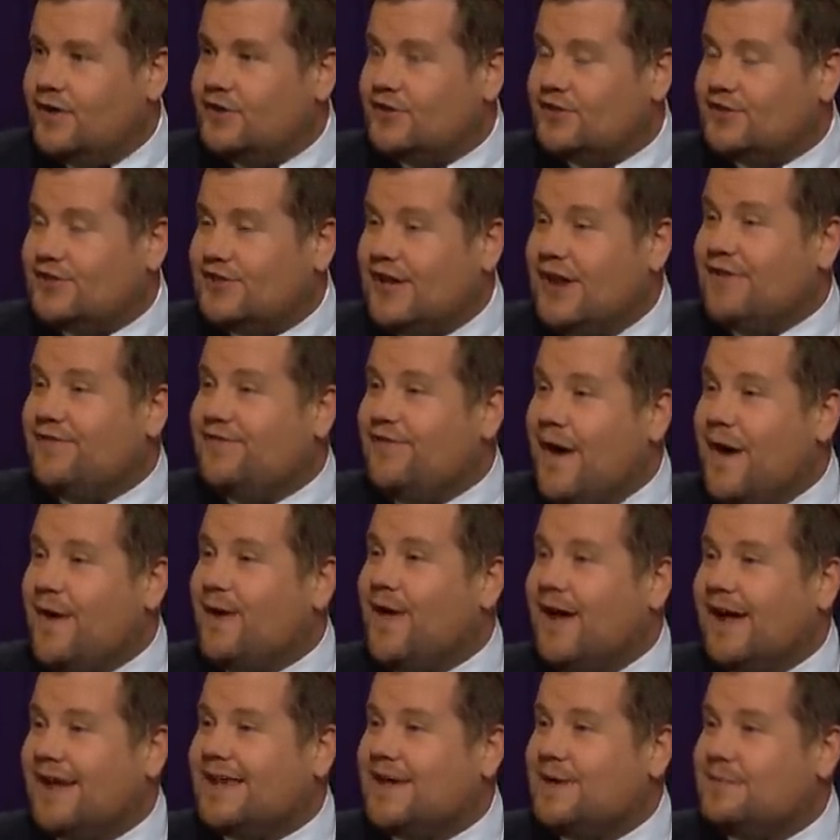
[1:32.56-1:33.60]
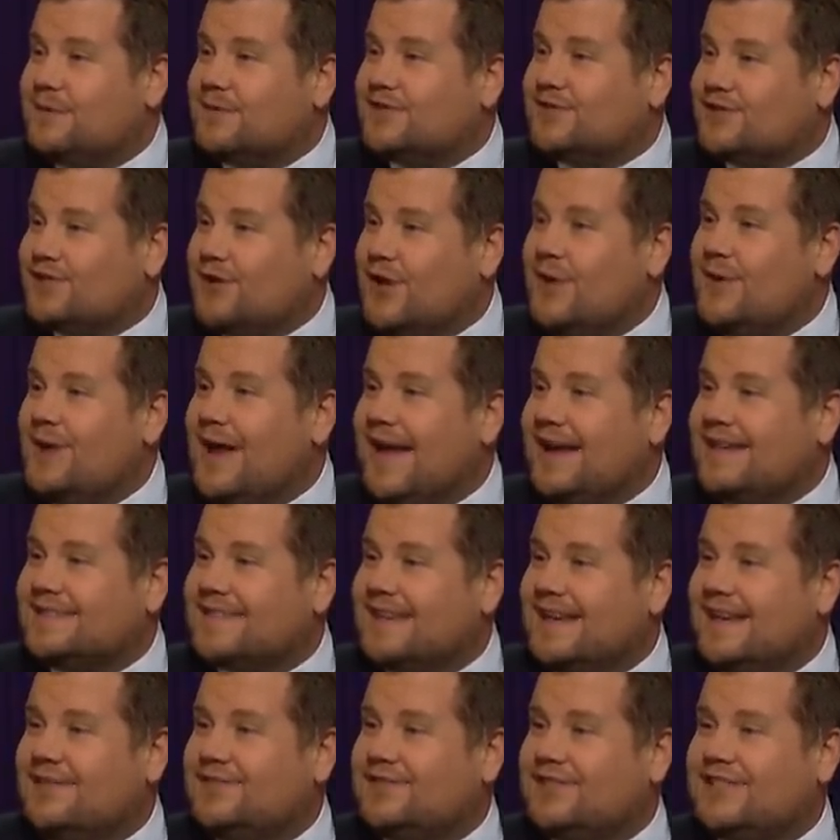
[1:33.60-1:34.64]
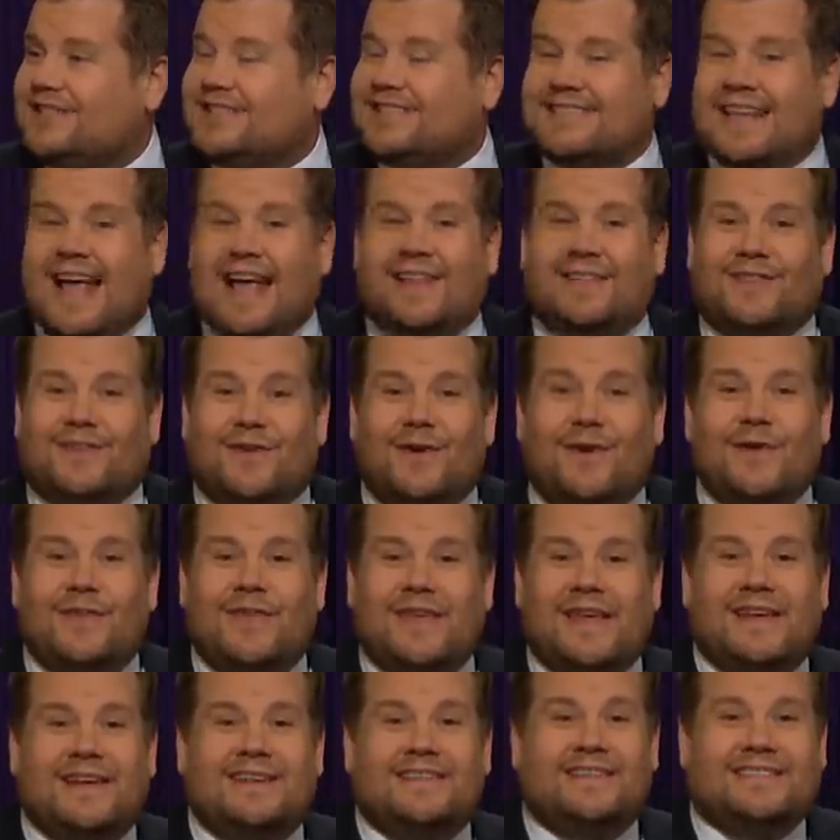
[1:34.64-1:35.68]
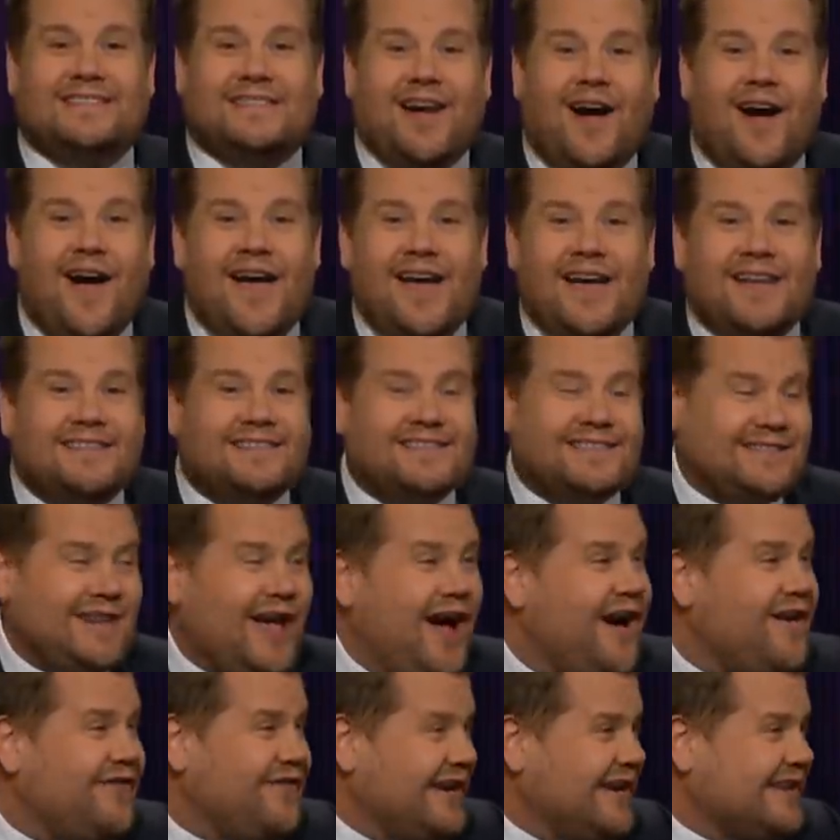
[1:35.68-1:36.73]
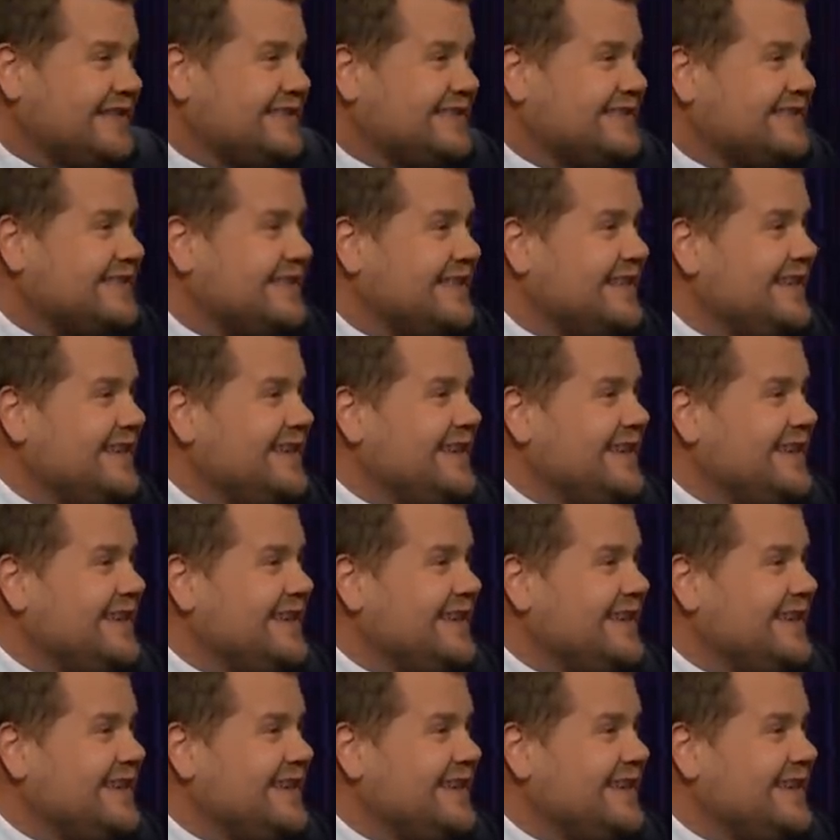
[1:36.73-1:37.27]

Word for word: she felt like it was too late to leave. She sat through the entire service.